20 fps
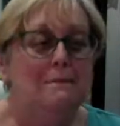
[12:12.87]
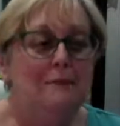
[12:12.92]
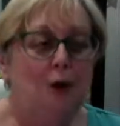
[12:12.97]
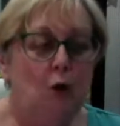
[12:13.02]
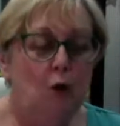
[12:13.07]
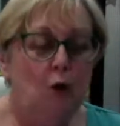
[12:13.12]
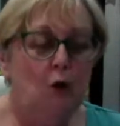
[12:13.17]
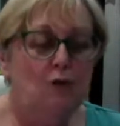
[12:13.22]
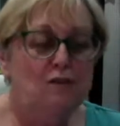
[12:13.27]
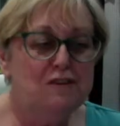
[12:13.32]

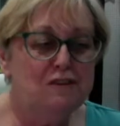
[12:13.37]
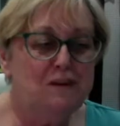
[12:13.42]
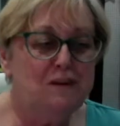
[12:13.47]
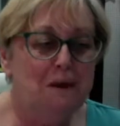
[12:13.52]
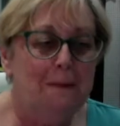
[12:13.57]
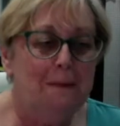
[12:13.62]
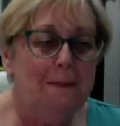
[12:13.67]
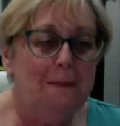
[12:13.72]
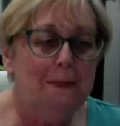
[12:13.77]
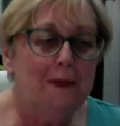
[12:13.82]
us
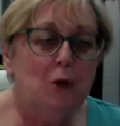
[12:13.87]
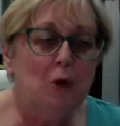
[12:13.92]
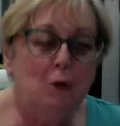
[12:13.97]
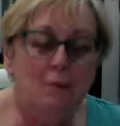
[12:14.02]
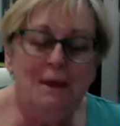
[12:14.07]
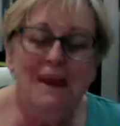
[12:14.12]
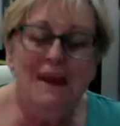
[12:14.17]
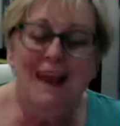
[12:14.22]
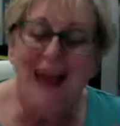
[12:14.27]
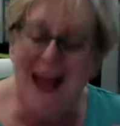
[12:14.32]

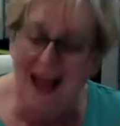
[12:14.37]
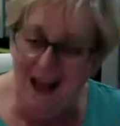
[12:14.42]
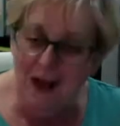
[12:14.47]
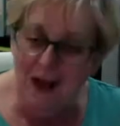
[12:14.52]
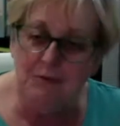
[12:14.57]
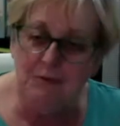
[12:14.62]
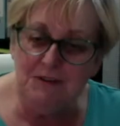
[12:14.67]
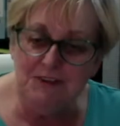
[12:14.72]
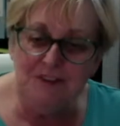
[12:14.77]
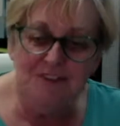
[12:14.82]
coming
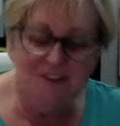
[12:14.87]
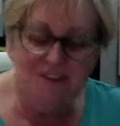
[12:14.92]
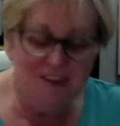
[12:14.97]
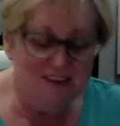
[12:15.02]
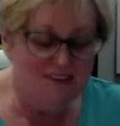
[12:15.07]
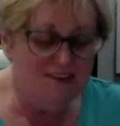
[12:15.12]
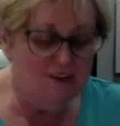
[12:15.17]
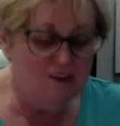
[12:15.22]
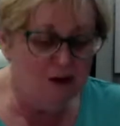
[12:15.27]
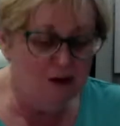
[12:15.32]
out of
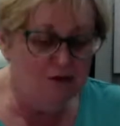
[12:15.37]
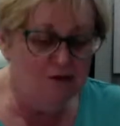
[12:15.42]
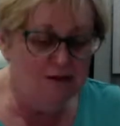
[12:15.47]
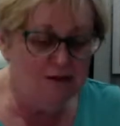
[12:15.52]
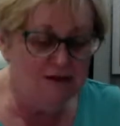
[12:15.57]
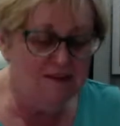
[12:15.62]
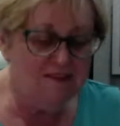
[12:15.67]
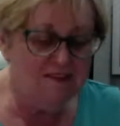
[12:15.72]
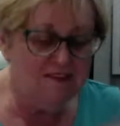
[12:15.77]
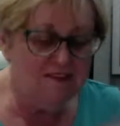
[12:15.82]
this
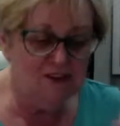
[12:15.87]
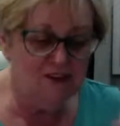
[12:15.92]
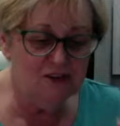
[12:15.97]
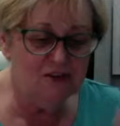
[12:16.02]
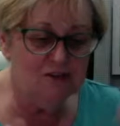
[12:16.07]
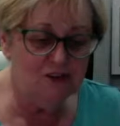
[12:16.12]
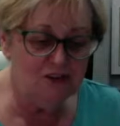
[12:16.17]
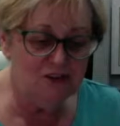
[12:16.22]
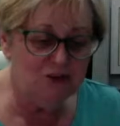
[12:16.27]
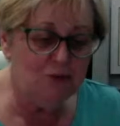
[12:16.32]
current
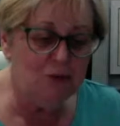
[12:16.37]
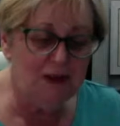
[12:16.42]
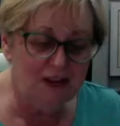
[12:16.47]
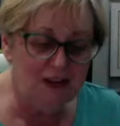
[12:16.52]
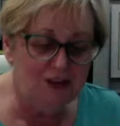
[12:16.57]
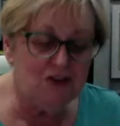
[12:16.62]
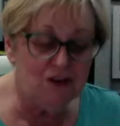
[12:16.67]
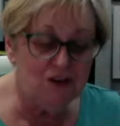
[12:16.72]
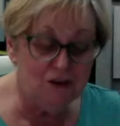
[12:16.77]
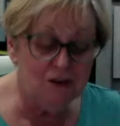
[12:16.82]

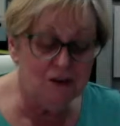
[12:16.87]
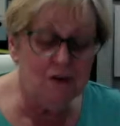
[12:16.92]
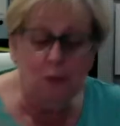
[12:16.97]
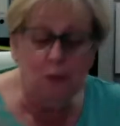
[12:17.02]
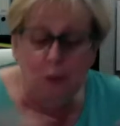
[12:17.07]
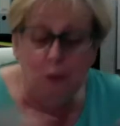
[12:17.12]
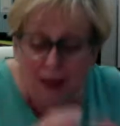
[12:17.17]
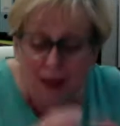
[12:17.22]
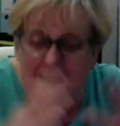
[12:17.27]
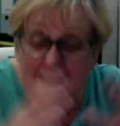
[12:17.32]
situation, the
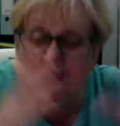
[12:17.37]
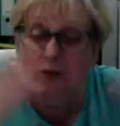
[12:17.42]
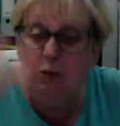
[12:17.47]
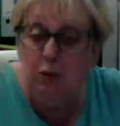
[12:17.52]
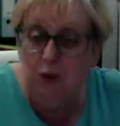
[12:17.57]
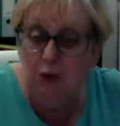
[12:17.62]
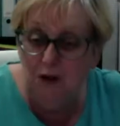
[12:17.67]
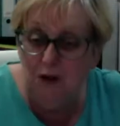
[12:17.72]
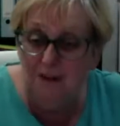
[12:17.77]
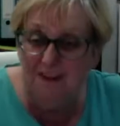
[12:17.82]
way the
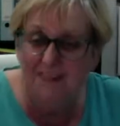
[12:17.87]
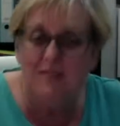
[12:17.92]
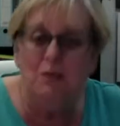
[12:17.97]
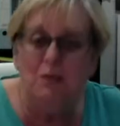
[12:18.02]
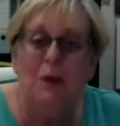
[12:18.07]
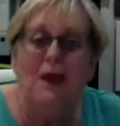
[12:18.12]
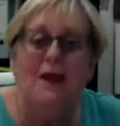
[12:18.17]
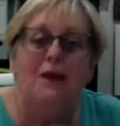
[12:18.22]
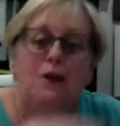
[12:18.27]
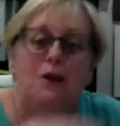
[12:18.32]
world is, the
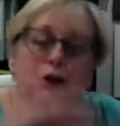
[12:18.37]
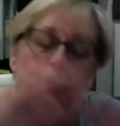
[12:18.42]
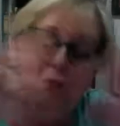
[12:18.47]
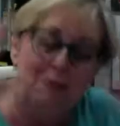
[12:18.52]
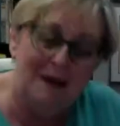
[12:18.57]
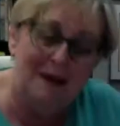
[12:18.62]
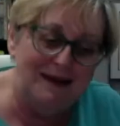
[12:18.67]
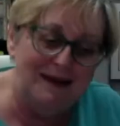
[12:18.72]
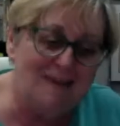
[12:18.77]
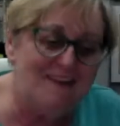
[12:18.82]
way
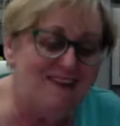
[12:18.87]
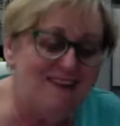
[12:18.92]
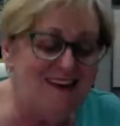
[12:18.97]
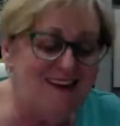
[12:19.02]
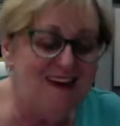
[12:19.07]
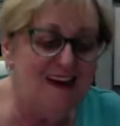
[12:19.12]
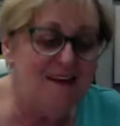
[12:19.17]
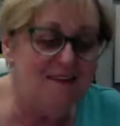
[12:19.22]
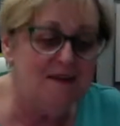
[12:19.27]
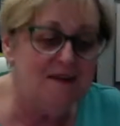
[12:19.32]
humanity
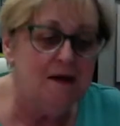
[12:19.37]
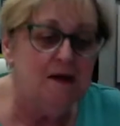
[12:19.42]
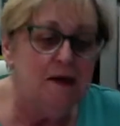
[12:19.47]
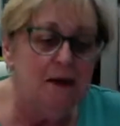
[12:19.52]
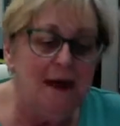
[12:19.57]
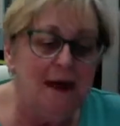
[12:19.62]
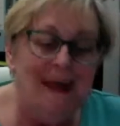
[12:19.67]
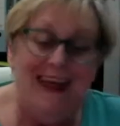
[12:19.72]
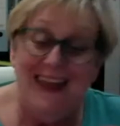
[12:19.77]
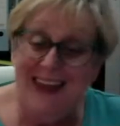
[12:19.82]
is,
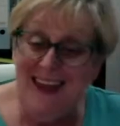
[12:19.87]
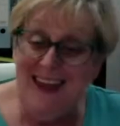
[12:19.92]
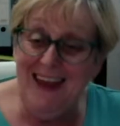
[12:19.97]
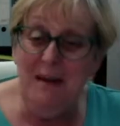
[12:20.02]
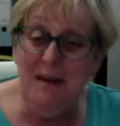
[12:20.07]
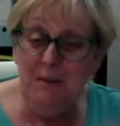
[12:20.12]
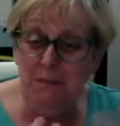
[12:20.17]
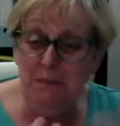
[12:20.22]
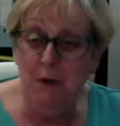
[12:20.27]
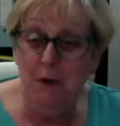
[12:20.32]
in
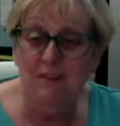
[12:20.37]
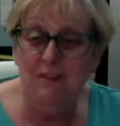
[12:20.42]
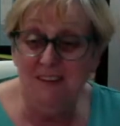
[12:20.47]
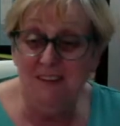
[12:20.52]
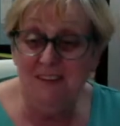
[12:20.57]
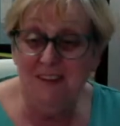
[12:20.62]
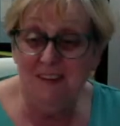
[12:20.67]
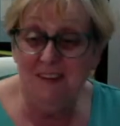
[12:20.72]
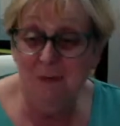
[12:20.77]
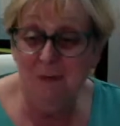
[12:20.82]
a
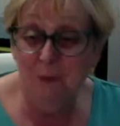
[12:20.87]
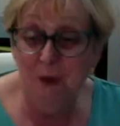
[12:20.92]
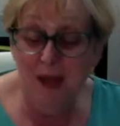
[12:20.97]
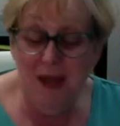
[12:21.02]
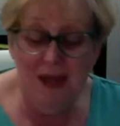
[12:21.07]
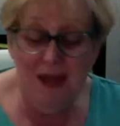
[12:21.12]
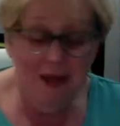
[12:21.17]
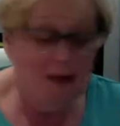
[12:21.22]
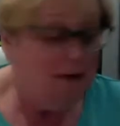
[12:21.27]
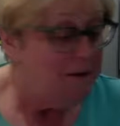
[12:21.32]
positive
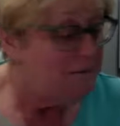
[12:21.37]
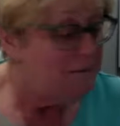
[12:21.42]
way.